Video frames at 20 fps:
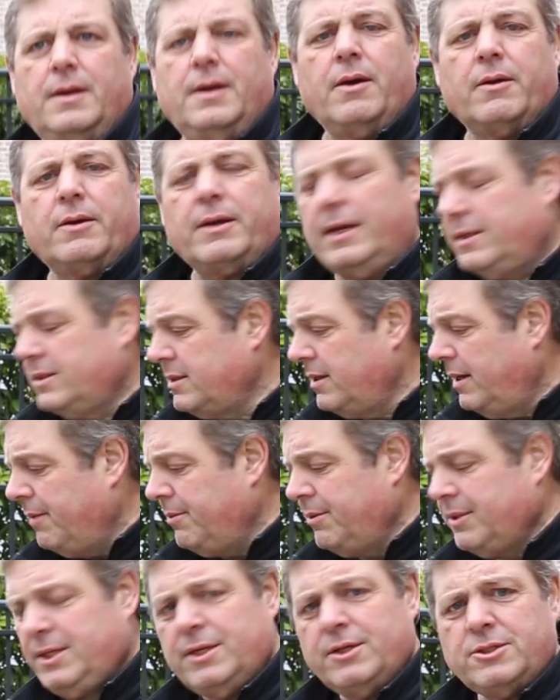Okay, so I
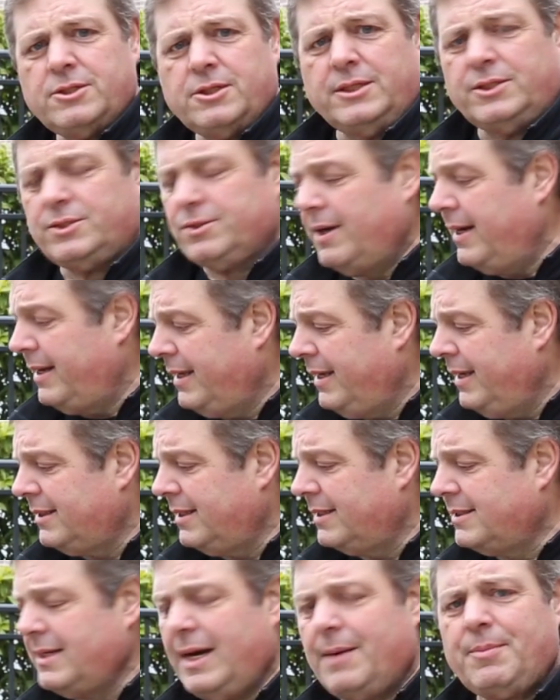would usually try to get
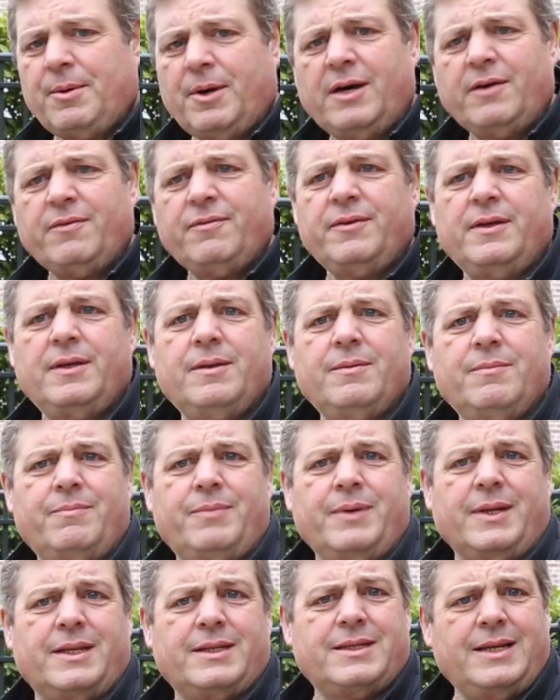the top off,
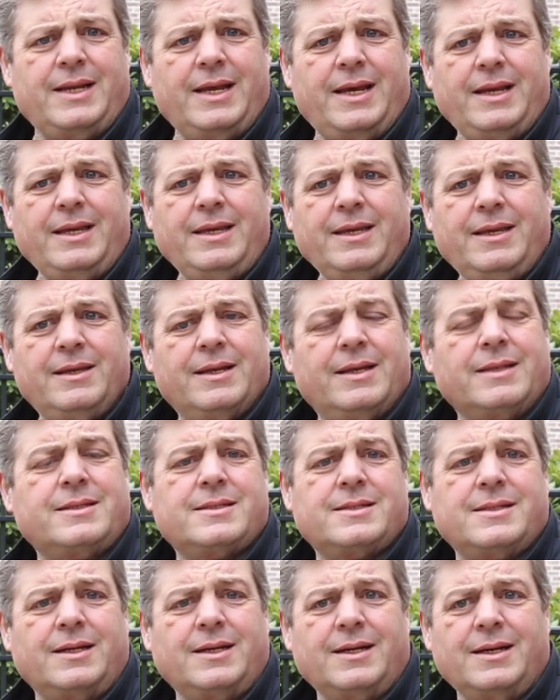but today it's
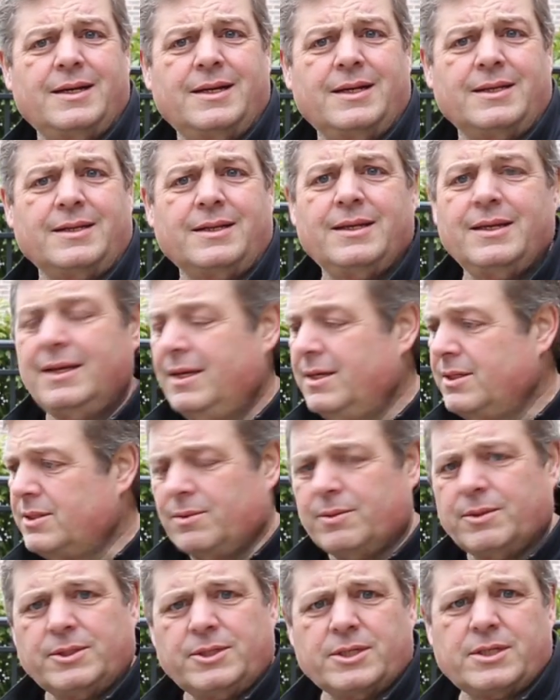stuck on.
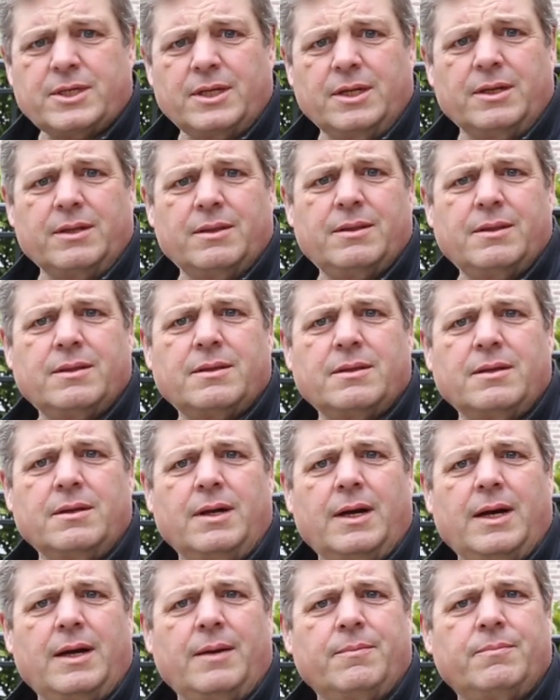So we're just going to
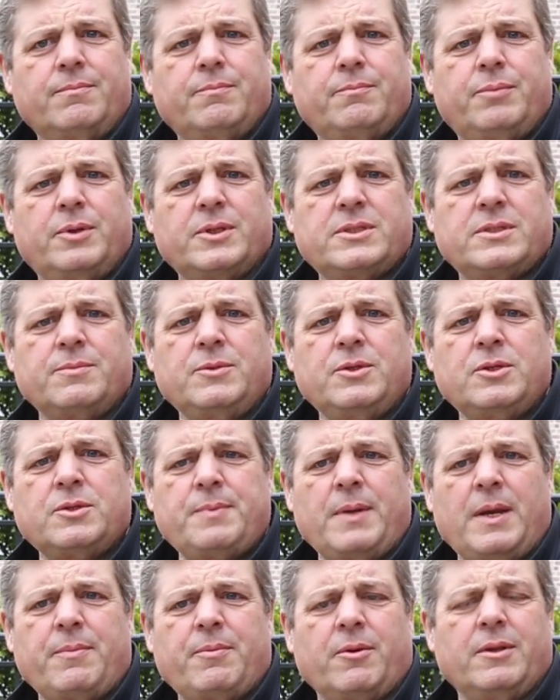put some
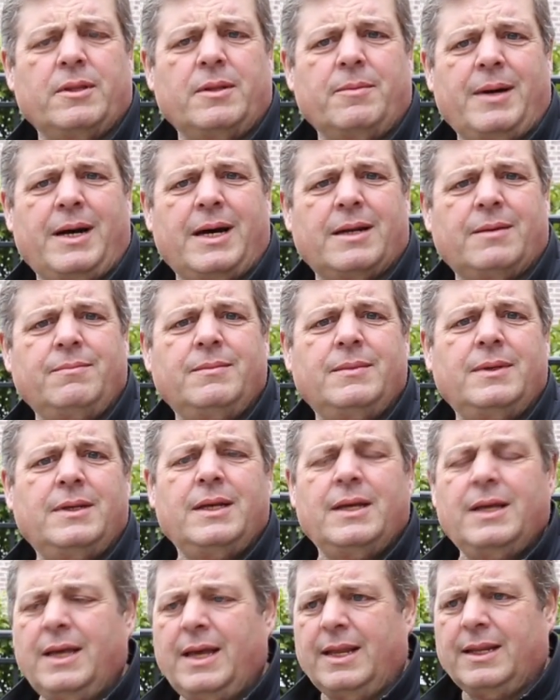newspaper in the bottom
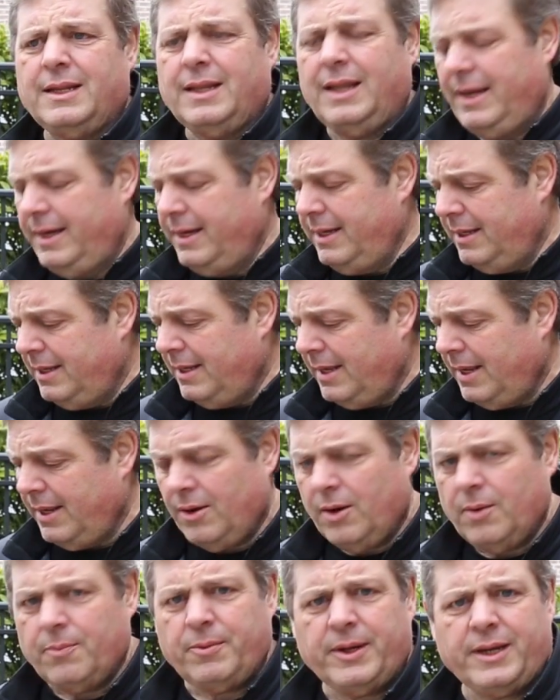and light it and
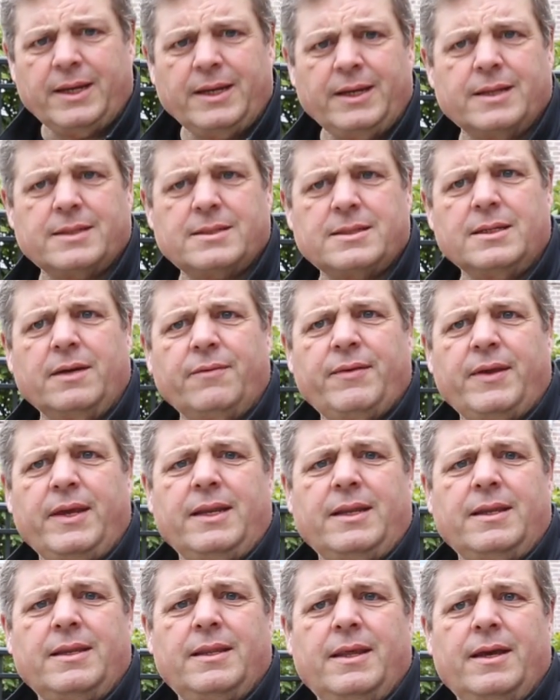hope we can get enough
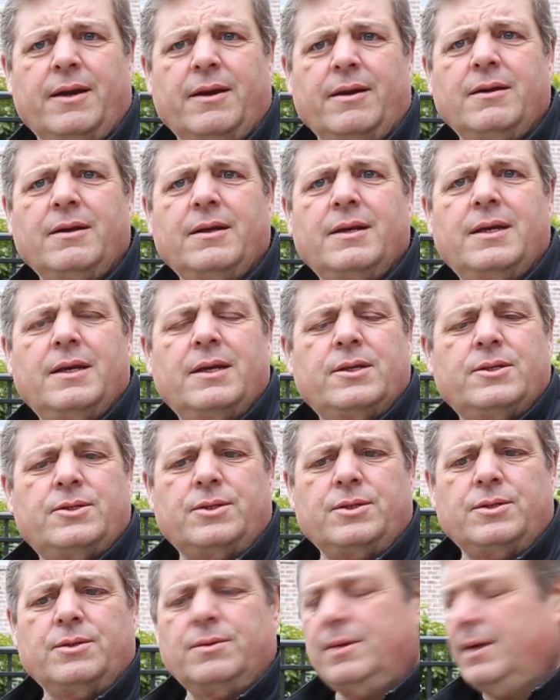heat in there
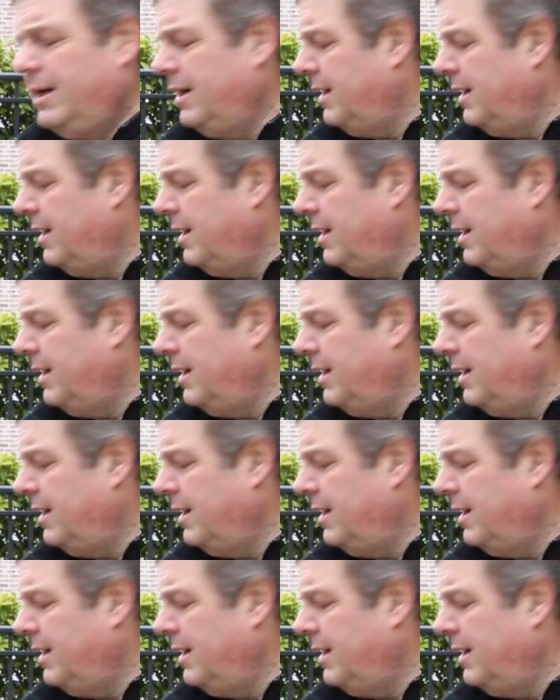to